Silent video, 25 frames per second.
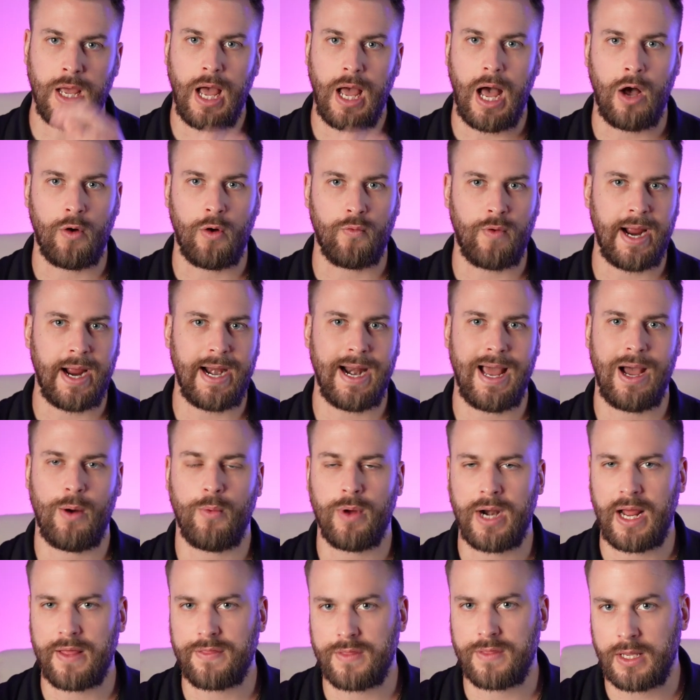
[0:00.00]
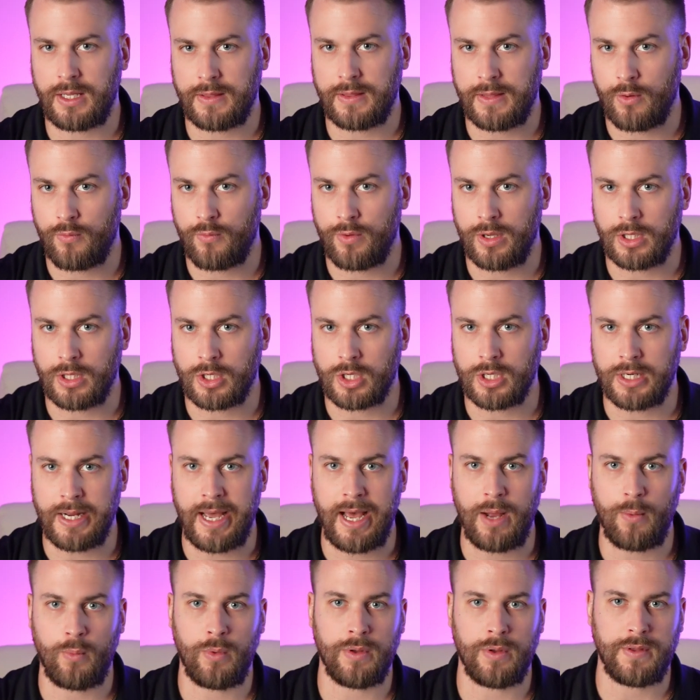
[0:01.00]
I'll write out what I think they're really good
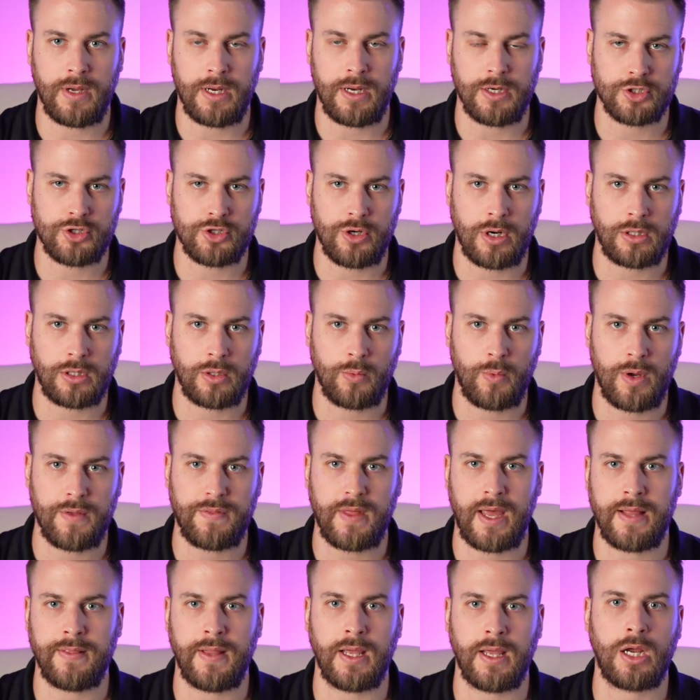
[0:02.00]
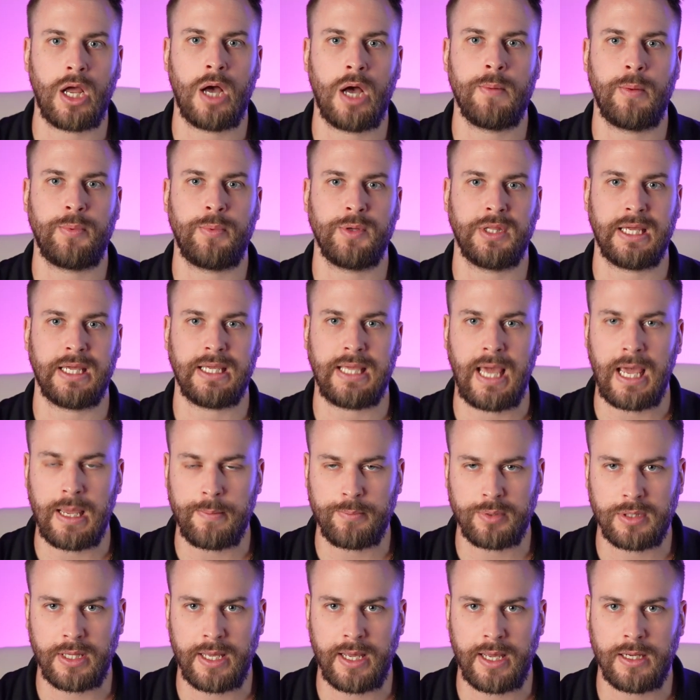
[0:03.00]
at, what they're struggling with, and then come up with a game
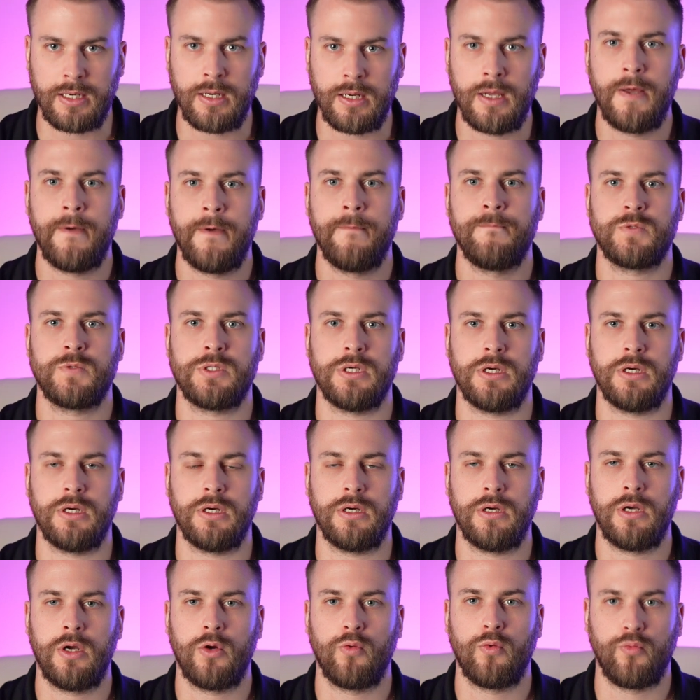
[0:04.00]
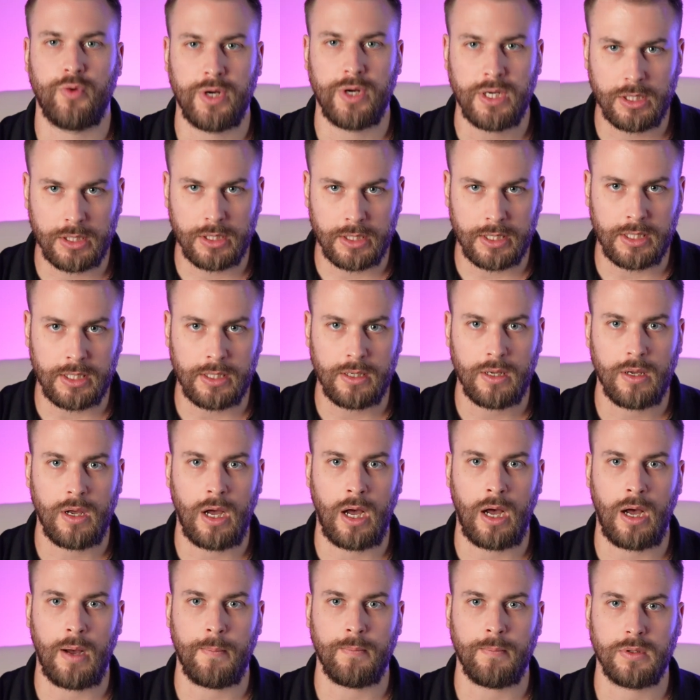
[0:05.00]
plan to really
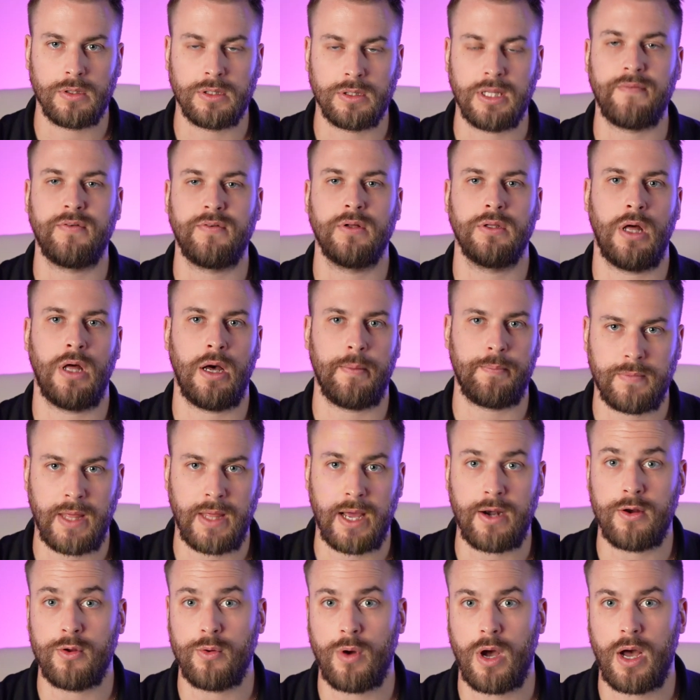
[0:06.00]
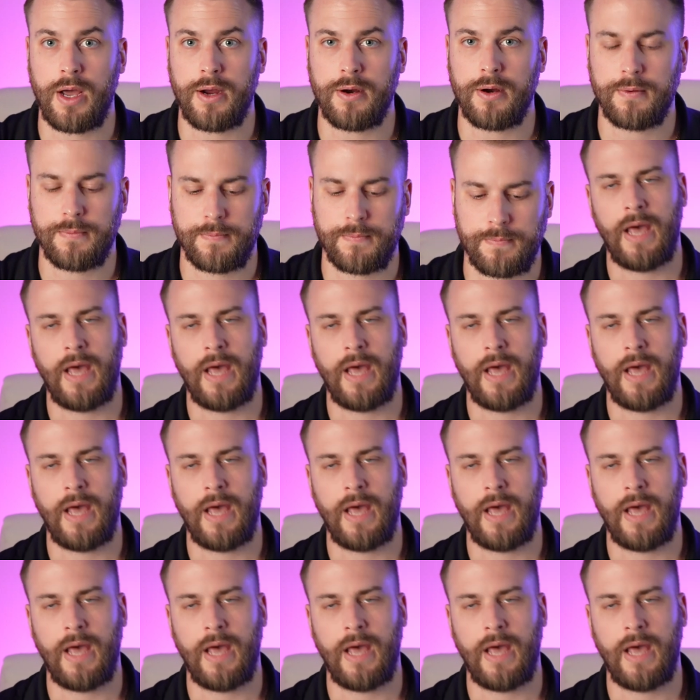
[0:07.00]
level up that new hire.